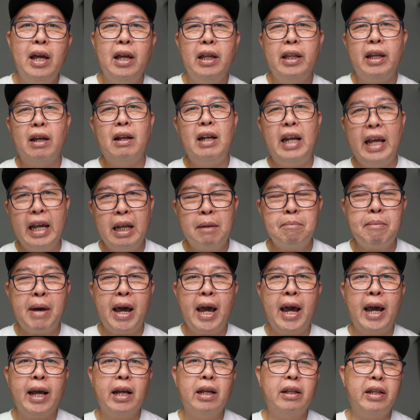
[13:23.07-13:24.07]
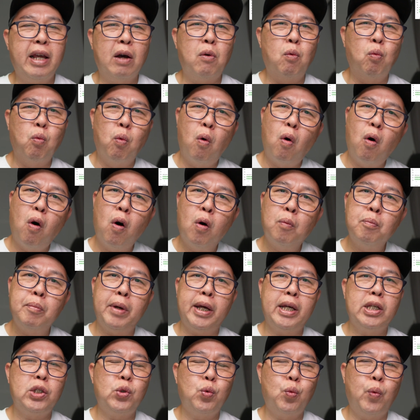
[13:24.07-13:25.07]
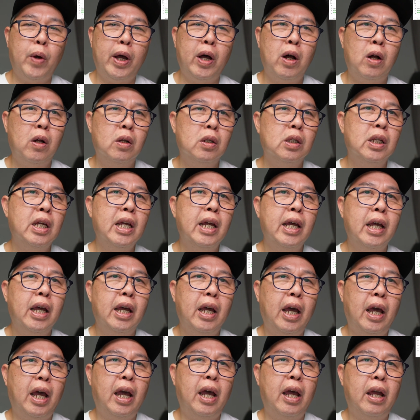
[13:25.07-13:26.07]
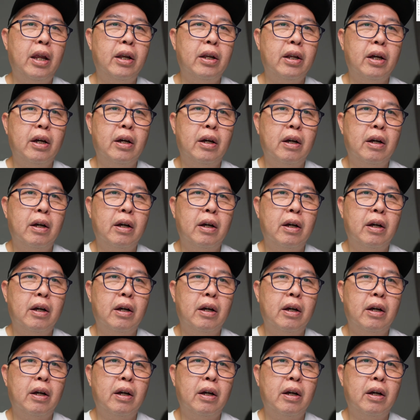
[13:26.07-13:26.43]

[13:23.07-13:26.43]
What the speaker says: they're laid back, they're warm as well, and